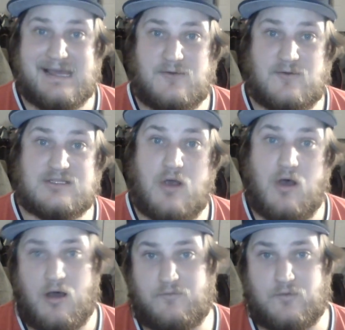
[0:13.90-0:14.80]
was
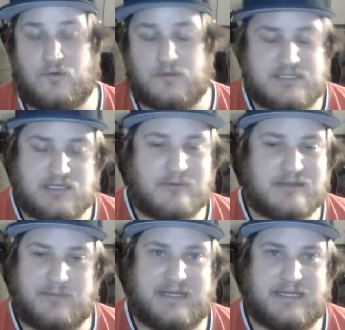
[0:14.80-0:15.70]
awful. Let's start with
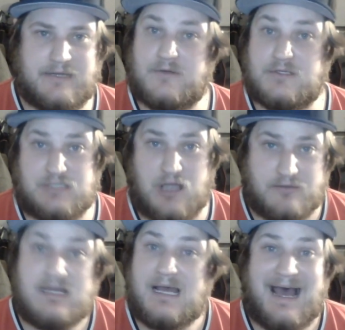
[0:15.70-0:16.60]
the media. First off,
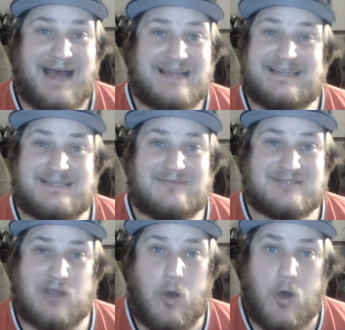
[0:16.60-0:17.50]
I think it
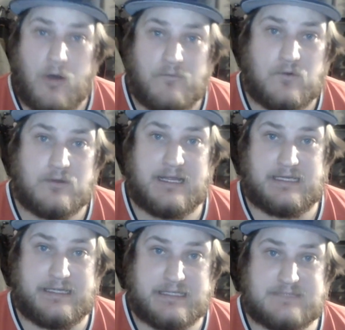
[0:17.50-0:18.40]
was awful that
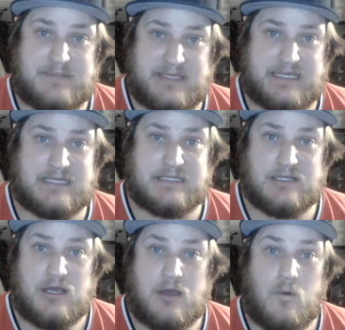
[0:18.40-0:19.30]
ESPN
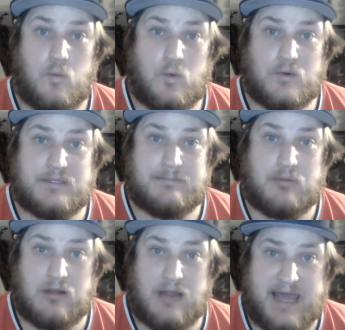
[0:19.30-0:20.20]
would
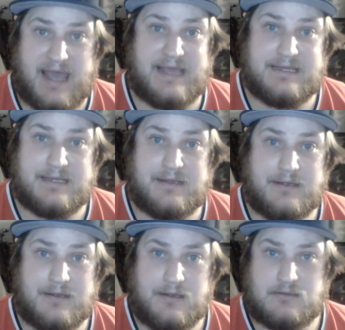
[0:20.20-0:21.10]
play
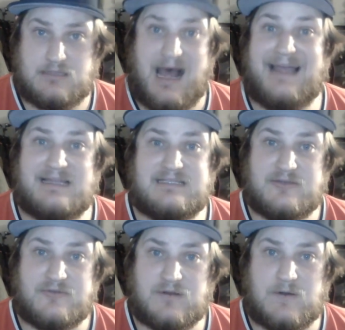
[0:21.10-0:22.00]
the highlights
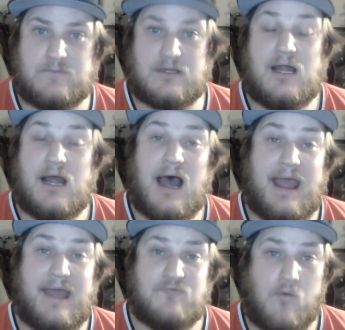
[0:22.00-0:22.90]
over and over. I
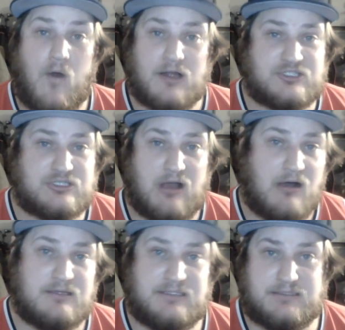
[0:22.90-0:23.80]
have watched
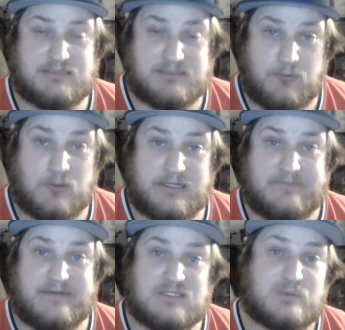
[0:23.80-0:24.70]
other sporting
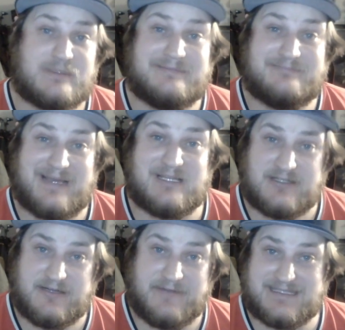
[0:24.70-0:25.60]
events where
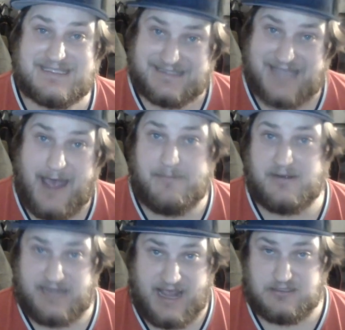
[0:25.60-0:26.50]
major events has
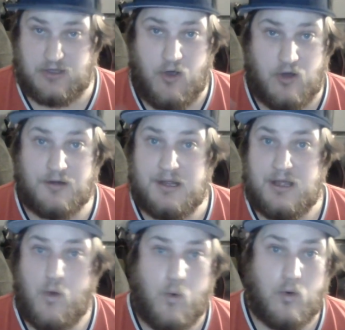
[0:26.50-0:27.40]
happened, NASCAR
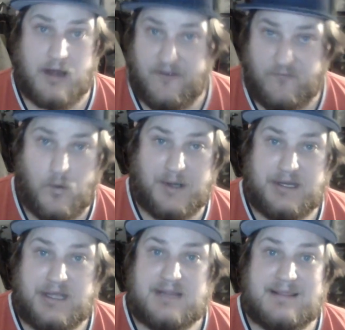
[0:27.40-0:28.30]
or F1.
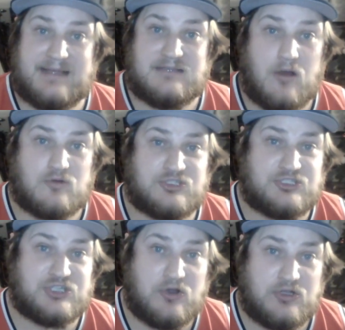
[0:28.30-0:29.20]
They don't
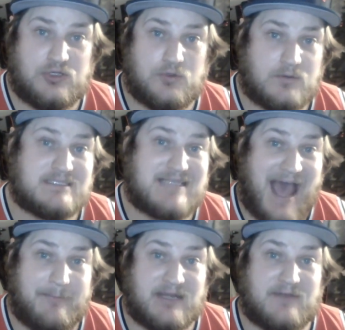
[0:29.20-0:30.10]
show you what's
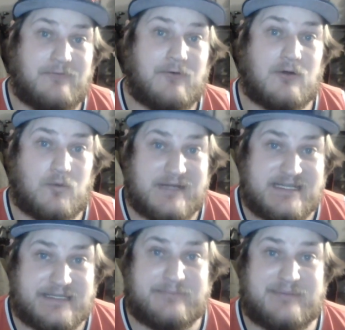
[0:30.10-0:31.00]
happening for a
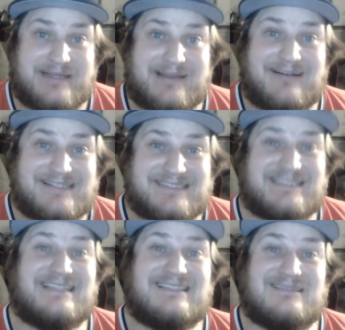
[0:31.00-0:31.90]
reason because
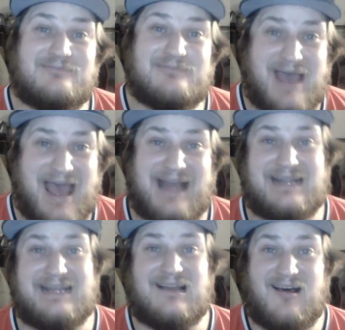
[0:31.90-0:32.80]
it's bad
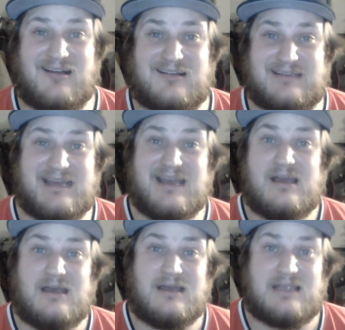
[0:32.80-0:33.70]
and ugly.
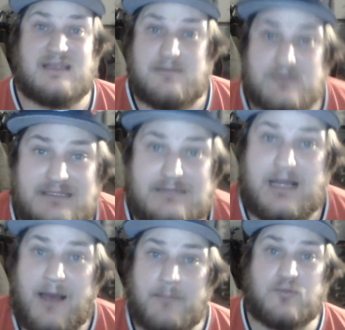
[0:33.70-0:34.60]
He was
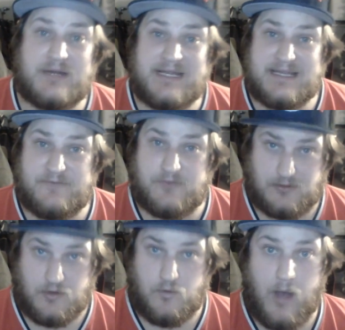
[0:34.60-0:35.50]
not breathing for a
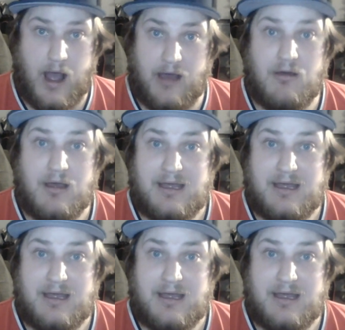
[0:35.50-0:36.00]
little while,